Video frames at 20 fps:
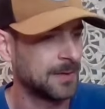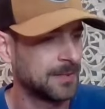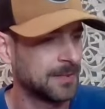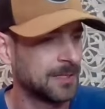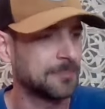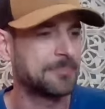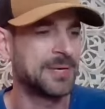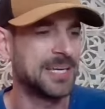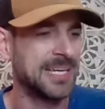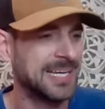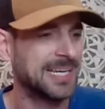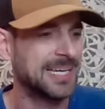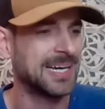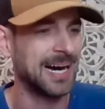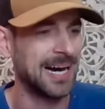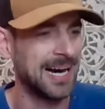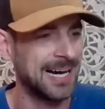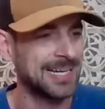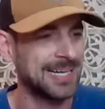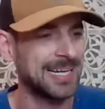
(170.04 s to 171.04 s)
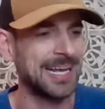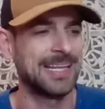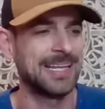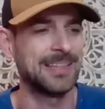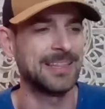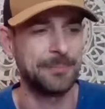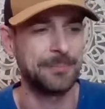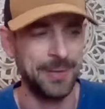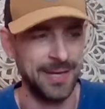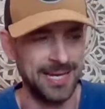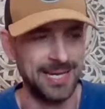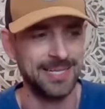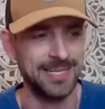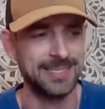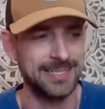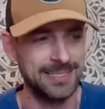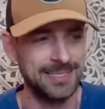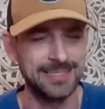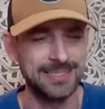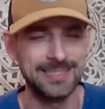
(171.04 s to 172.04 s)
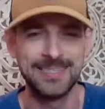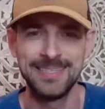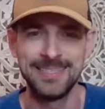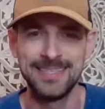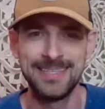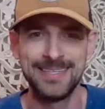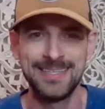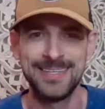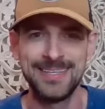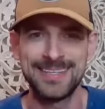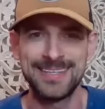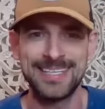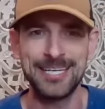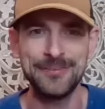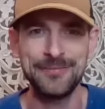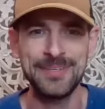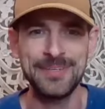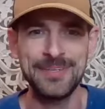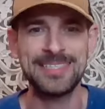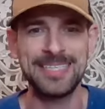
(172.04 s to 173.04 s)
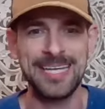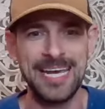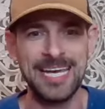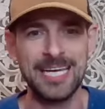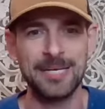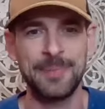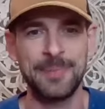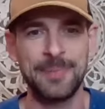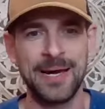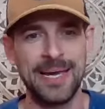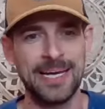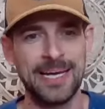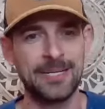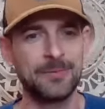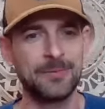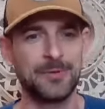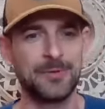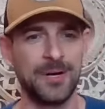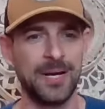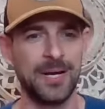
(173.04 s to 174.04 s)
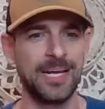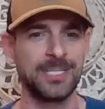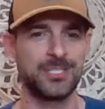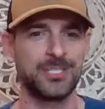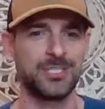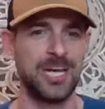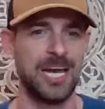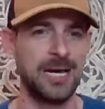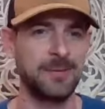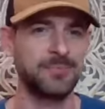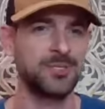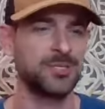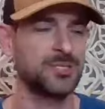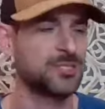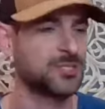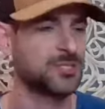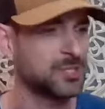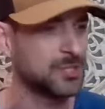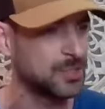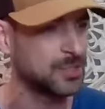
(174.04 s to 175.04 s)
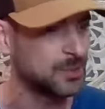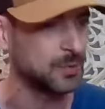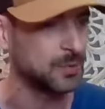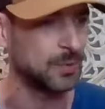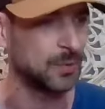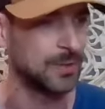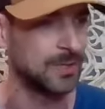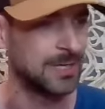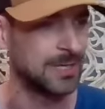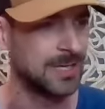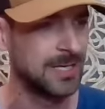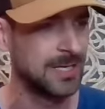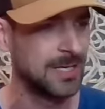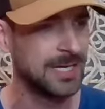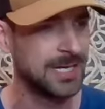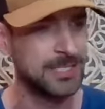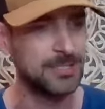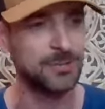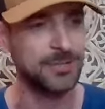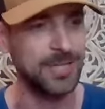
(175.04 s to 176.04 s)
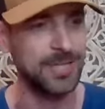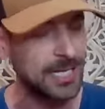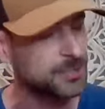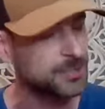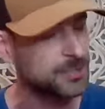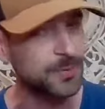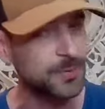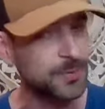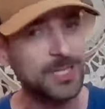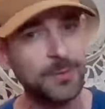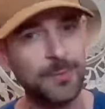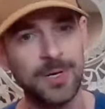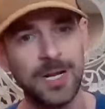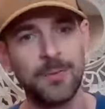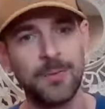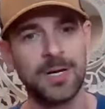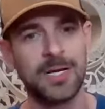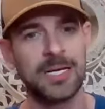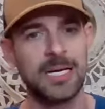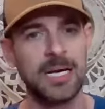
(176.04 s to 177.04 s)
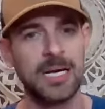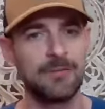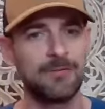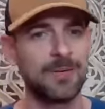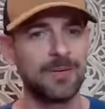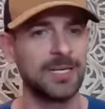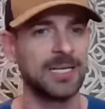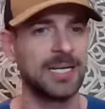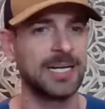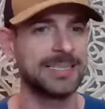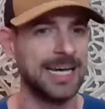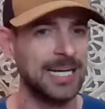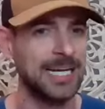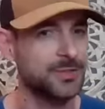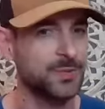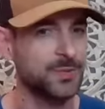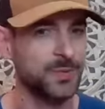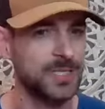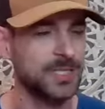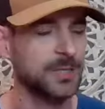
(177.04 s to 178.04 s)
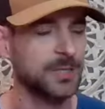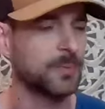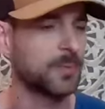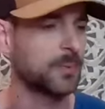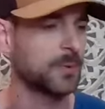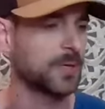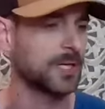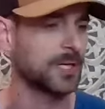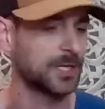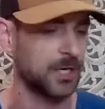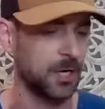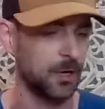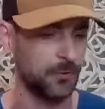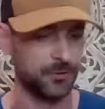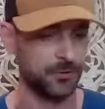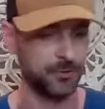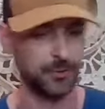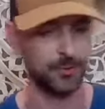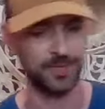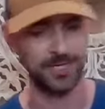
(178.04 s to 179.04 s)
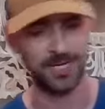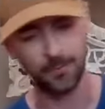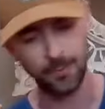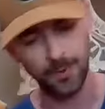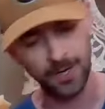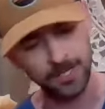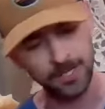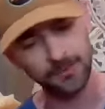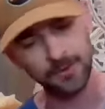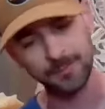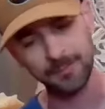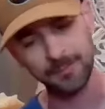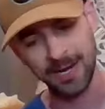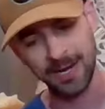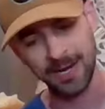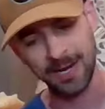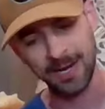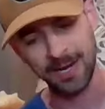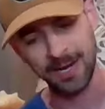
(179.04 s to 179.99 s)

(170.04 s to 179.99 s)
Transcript: The peacock and the panda. Give and Take by Adam Grant, chapter two. And so that's really what I want to cover tonight. That's really what we're going to go through. And I want to remind